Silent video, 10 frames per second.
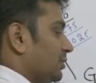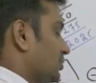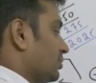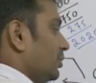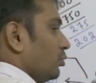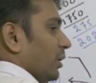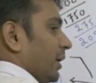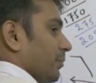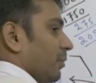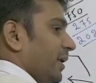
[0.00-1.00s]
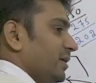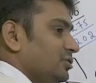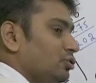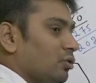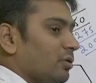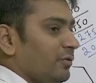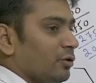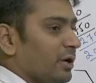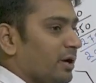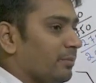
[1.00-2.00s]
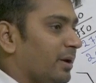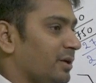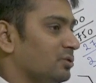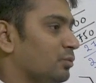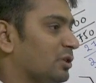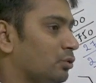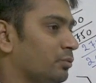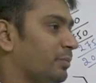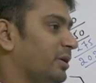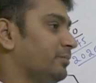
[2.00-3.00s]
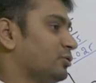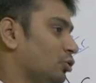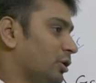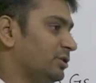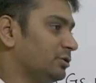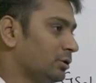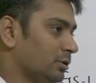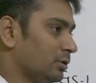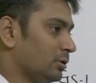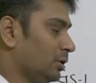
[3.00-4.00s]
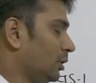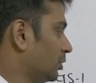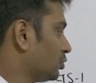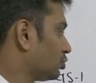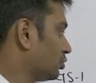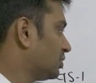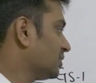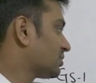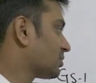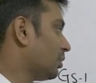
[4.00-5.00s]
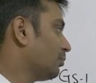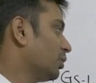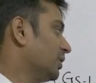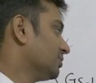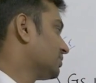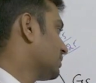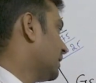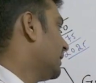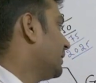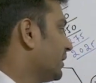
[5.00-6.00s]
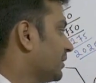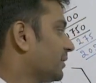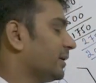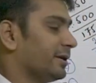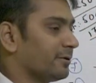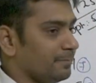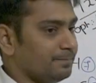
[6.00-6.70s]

history you cannot manage, geography you cannot manage without prelims knowledge. So this components I'll take it later